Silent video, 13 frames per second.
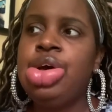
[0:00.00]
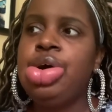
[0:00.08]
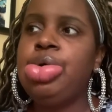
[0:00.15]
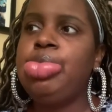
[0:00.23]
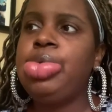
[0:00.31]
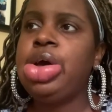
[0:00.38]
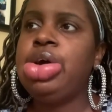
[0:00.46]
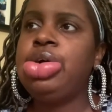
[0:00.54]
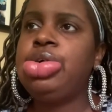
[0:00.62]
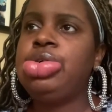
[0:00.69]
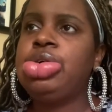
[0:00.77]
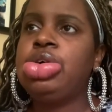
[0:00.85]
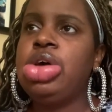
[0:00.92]

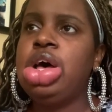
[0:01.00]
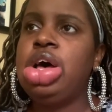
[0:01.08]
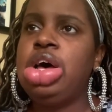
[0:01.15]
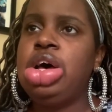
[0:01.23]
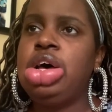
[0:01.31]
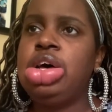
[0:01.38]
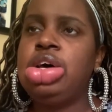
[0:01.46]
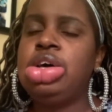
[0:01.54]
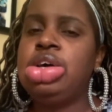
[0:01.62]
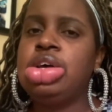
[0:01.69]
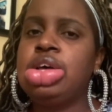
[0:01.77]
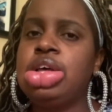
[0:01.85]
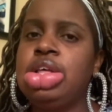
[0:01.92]
Well,
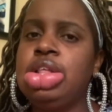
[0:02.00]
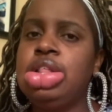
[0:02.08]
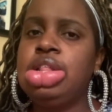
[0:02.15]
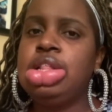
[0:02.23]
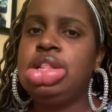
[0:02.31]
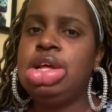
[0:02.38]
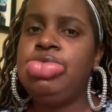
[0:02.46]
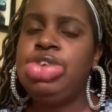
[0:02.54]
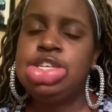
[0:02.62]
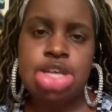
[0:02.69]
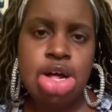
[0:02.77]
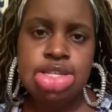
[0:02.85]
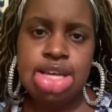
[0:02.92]
the
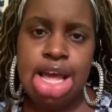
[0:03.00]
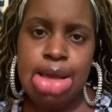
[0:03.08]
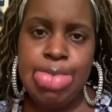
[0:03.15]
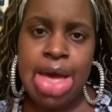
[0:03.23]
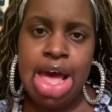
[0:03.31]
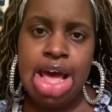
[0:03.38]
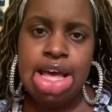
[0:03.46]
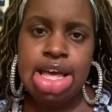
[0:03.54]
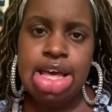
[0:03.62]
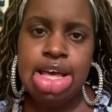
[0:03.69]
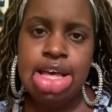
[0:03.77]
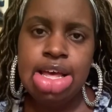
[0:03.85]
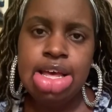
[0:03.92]
results came back.
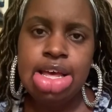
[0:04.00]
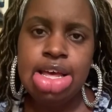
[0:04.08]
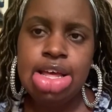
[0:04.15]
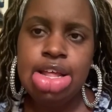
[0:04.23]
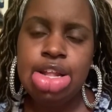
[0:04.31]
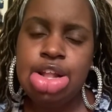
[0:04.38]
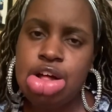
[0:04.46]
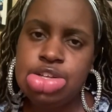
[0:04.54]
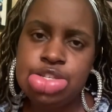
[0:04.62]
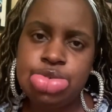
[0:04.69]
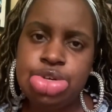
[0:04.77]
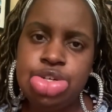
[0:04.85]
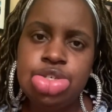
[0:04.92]
Long
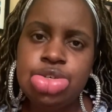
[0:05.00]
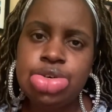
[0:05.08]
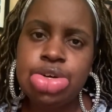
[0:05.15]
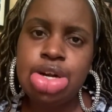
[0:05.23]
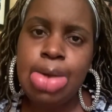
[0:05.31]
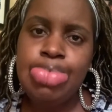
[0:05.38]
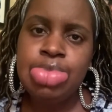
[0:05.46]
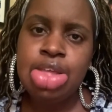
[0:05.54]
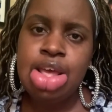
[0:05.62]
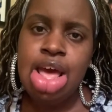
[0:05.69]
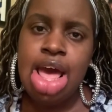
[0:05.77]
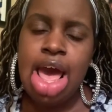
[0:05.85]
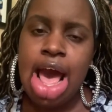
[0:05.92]
story short,
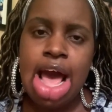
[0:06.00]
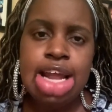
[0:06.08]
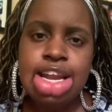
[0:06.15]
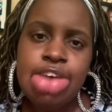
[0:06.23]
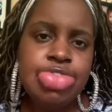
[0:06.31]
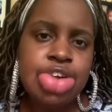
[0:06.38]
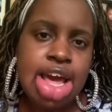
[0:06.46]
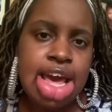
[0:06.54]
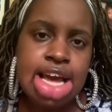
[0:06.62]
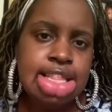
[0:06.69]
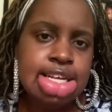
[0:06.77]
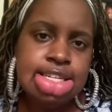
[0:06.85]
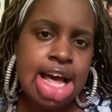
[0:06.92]
I never
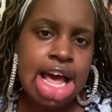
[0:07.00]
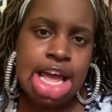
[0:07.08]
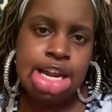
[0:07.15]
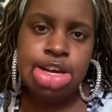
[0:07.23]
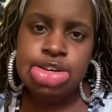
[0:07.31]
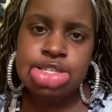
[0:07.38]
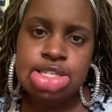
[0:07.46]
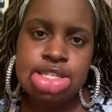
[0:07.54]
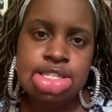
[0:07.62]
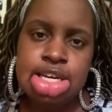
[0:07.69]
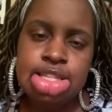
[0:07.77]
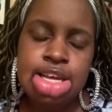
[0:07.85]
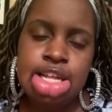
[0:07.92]
had the diagnosis
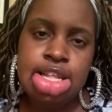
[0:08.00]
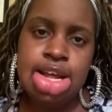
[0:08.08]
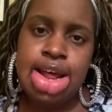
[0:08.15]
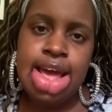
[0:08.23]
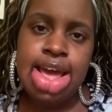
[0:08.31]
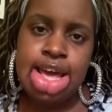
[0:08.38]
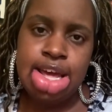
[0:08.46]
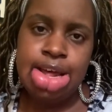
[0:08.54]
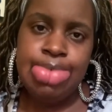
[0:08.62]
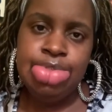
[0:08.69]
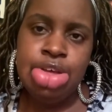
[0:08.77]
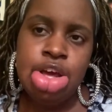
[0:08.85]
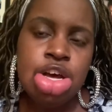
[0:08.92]
that they thought I had.
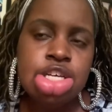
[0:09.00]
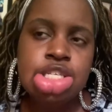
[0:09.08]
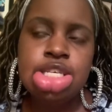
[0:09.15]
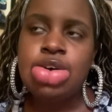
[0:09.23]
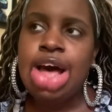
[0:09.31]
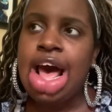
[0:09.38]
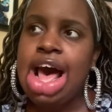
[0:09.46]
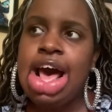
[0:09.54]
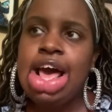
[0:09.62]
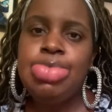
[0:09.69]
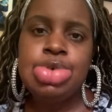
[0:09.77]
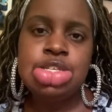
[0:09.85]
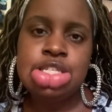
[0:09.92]
So
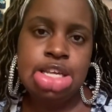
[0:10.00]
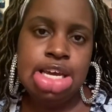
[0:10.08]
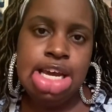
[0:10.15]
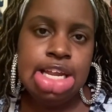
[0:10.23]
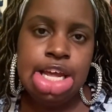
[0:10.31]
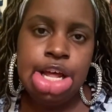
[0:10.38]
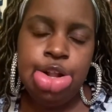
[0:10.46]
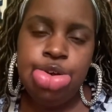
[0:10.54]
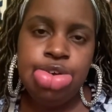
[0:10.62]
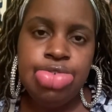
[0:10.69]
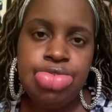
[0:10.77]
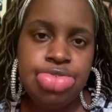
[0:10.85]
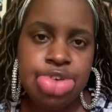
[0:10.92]
I was eating
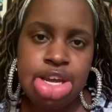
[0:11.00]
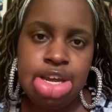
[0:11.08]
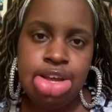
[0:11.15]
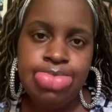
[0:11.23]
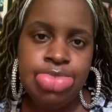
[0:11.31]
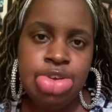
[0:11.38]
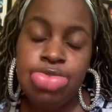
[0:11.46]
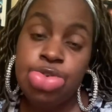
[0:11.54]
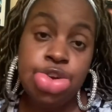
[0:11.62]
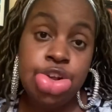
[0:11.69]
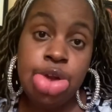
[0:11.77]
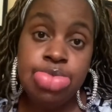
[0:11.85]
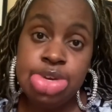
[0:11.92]
gluten-free for
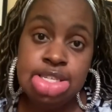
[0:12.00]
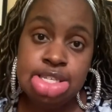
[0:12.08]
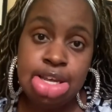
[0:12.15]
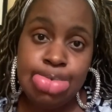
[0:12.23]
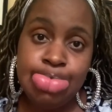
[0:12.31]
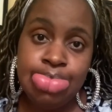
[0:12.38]
no reason.